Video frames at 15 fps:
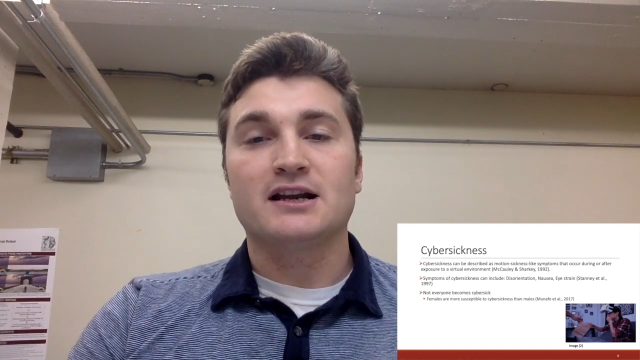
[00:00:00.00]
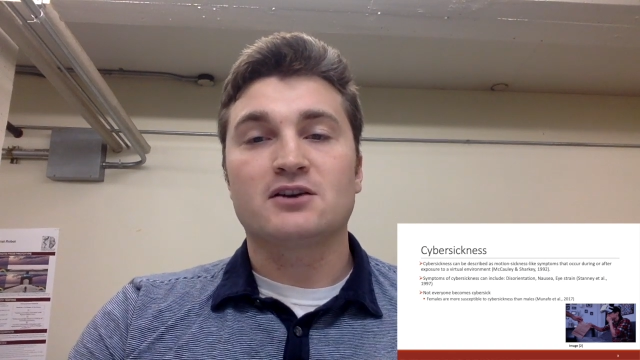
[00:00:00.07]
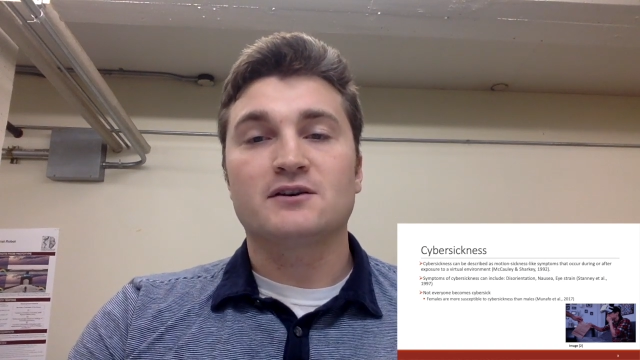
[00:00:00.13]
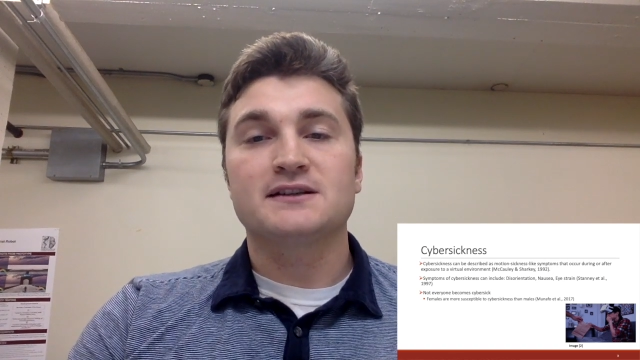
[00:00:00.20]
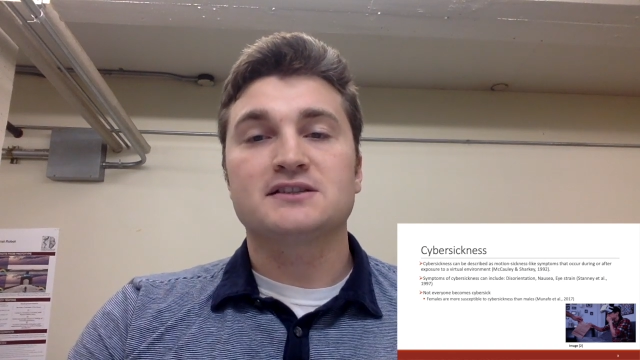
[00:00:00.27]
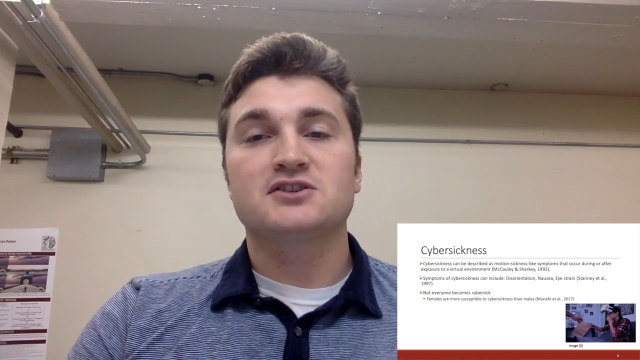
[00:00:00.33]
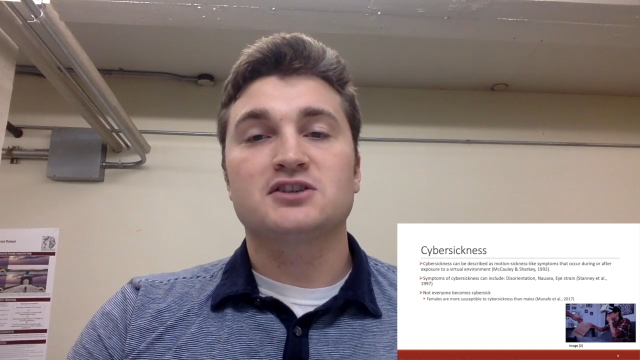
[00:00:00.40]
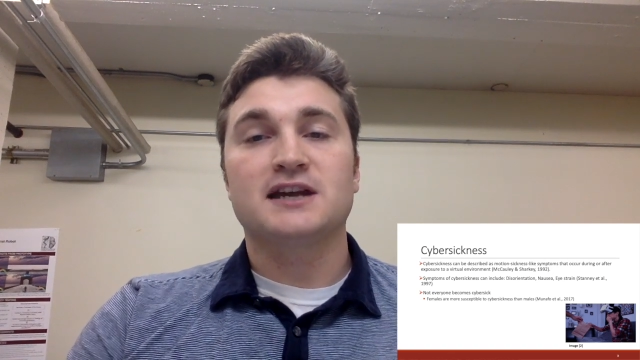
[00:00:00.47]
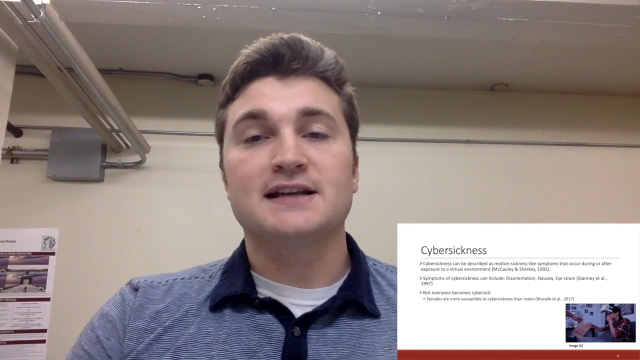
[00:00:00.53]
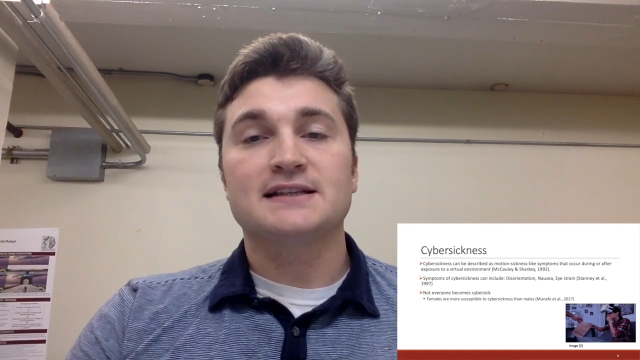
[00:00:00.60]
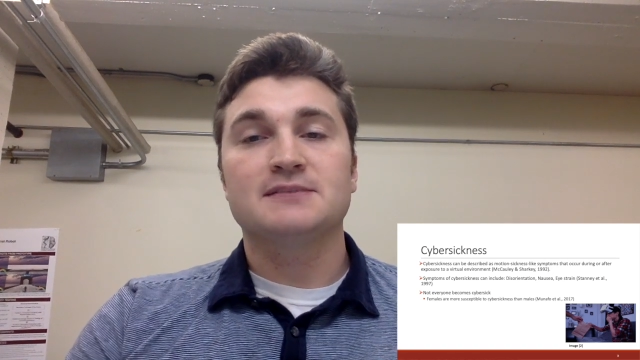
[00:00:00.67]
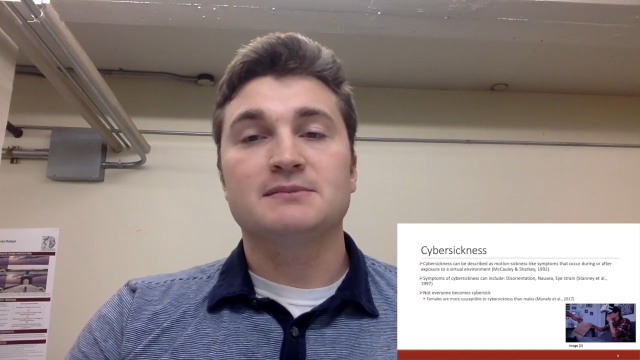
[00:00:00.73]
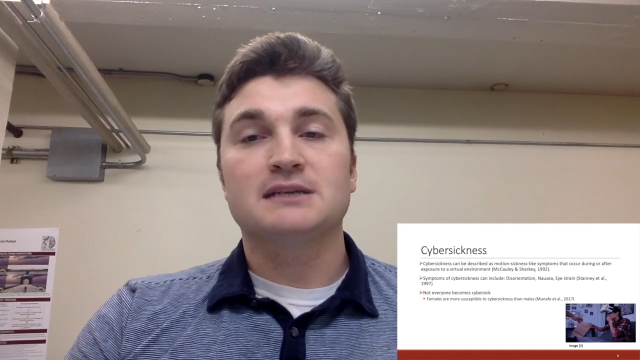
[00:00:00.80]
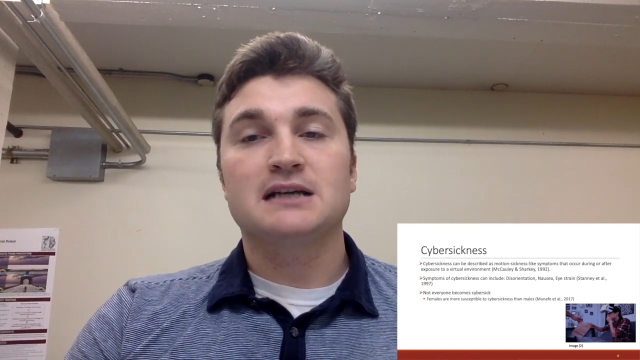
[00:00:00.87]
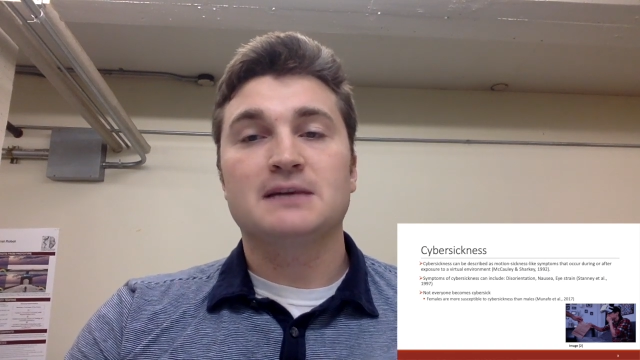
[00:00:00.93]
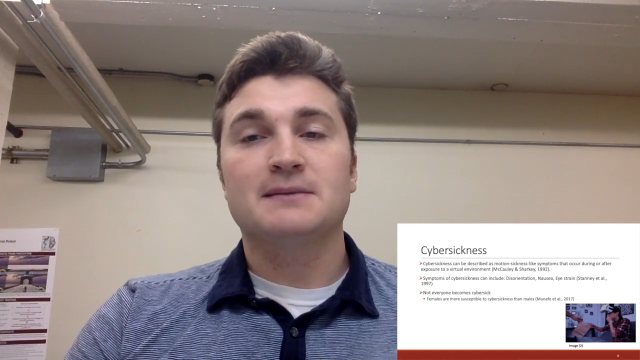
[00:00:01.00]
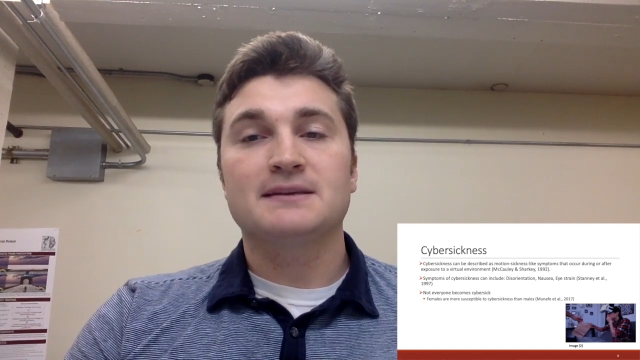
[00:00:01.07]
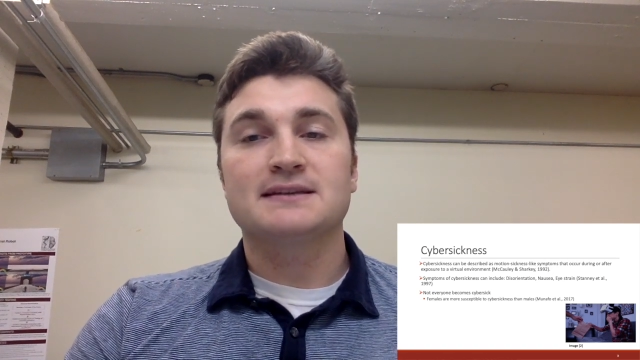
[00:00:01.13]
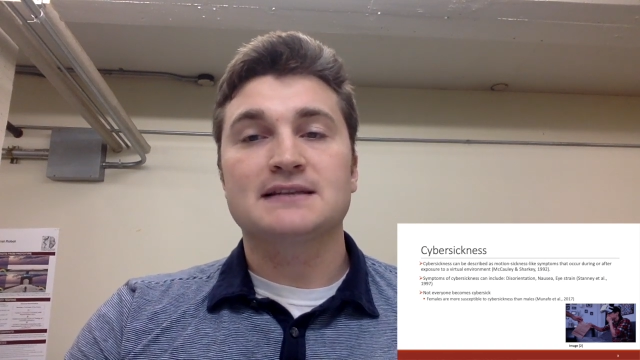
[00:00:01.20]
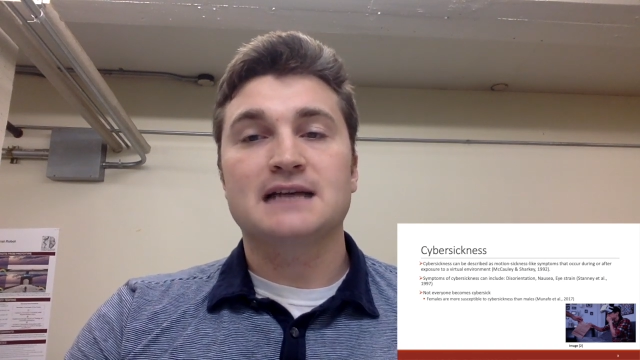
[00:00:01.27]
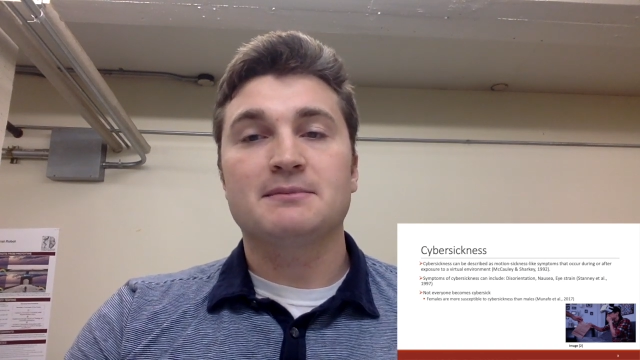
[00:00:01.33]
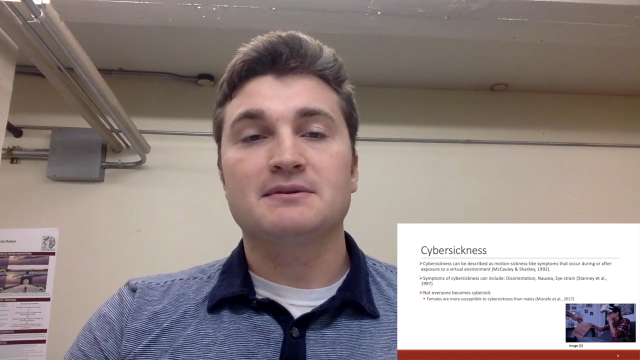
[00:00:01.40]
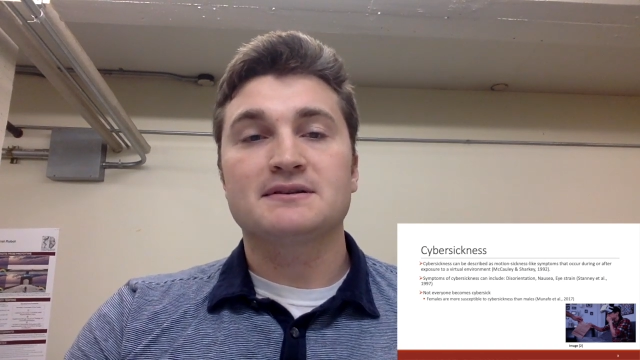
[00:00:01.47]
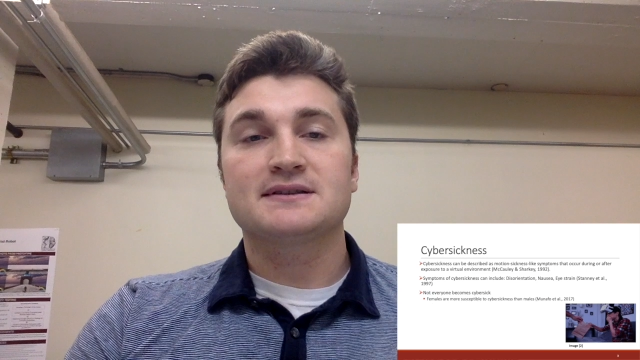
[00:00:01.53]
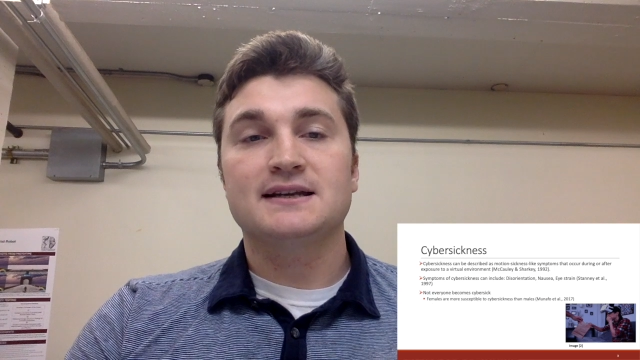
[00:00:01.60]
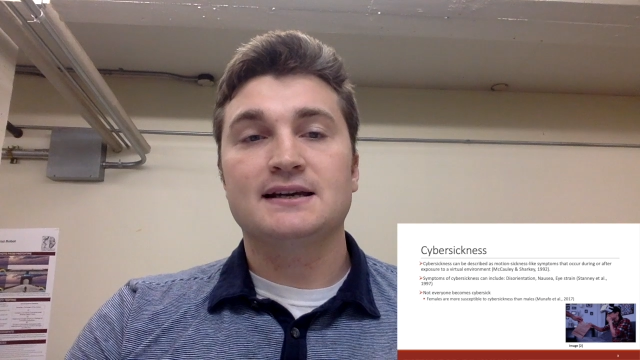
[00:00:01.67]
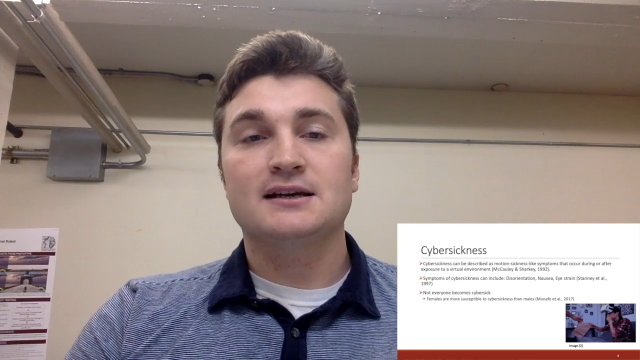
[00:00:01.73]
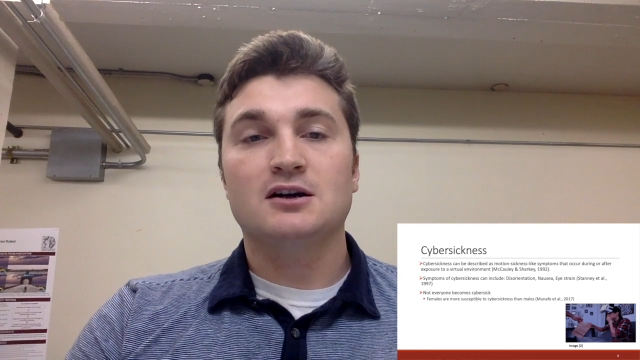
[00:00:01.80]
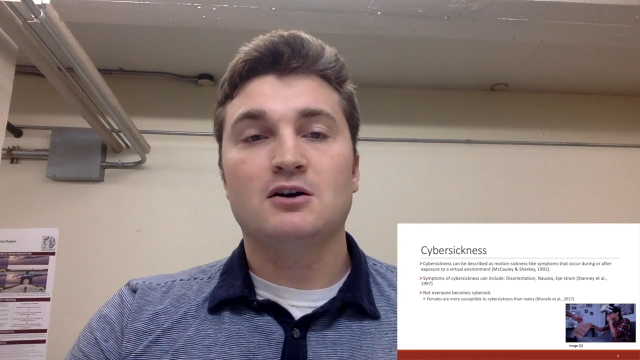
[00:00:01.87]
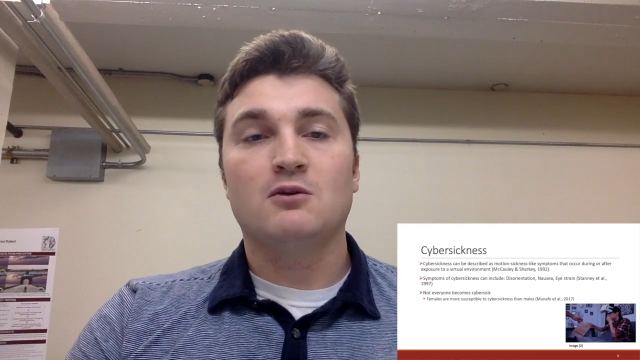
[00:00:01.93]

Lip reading: increase the chance of becoming cybersick.